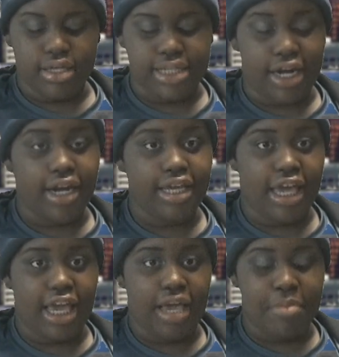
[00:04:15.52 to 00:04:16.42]
Saturday
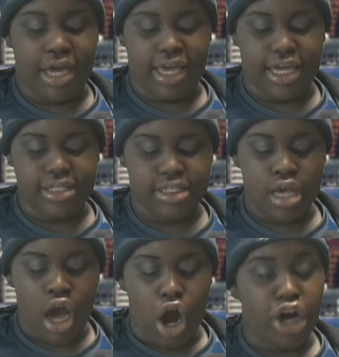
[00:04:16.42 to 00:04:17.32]
game against
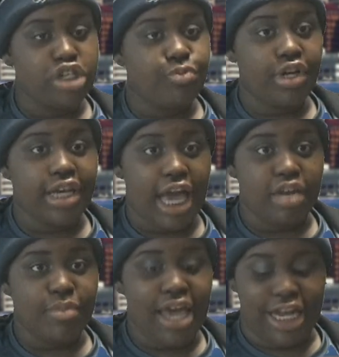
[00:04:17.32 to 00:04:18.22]
Archmere
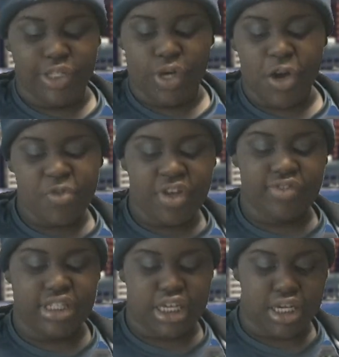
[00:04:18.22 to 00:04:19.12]
Academy at
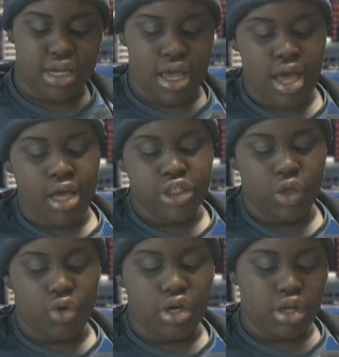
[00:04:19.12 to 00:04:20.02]
12:15.
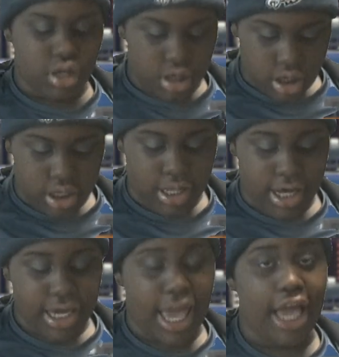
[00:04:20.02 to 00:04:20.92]
So con- good
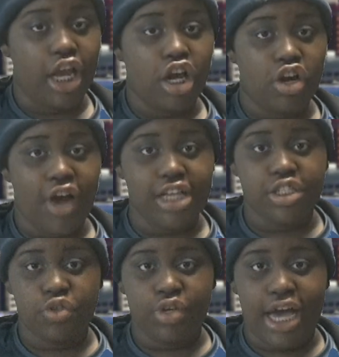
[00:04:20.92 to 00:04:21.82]
luck and
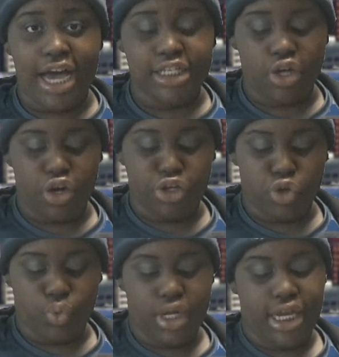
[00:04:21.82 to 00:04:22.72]
congrats to you guys on
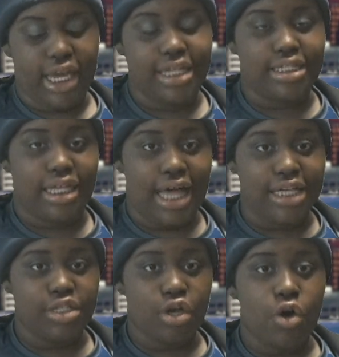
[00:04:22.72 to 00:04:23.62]
your win against
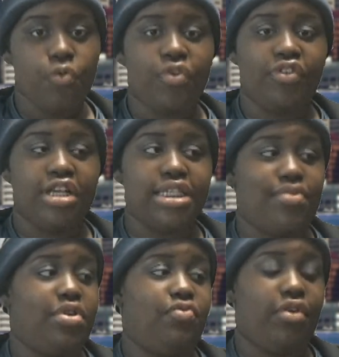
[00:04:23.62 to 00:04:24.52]
Glasgow,
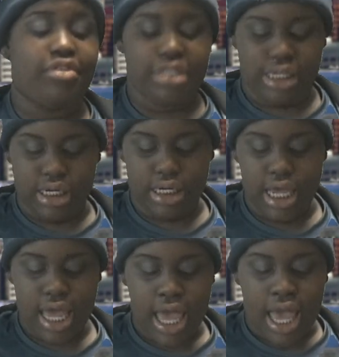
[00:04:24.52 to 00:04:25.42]
57 to 15.
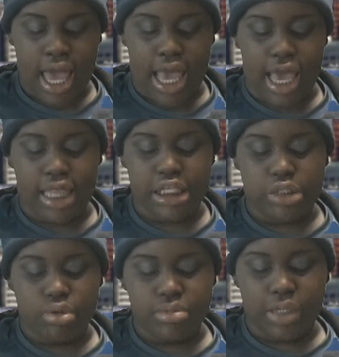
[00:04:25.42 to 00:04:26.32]
And the
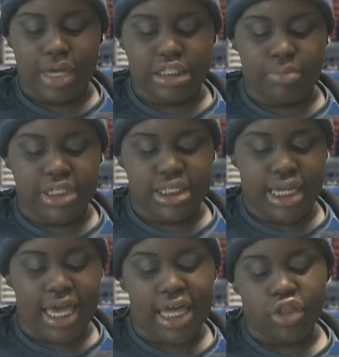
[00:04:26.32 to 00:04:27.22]
swim team has a meet
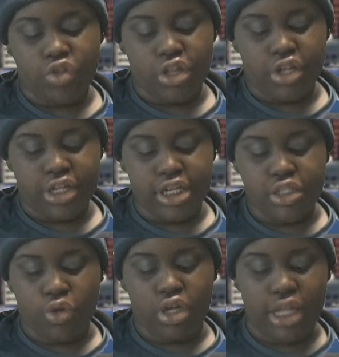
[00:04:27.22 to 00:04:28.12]
today at 3:30.
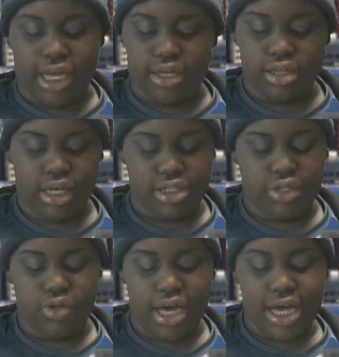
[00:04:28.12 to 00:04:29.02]
So good luck, luck to
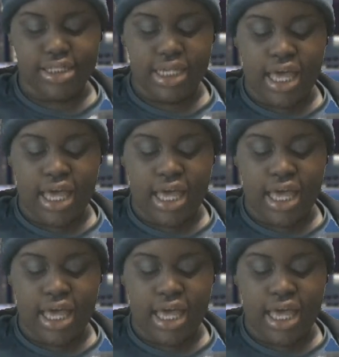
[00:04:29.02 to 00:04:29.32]
you guys.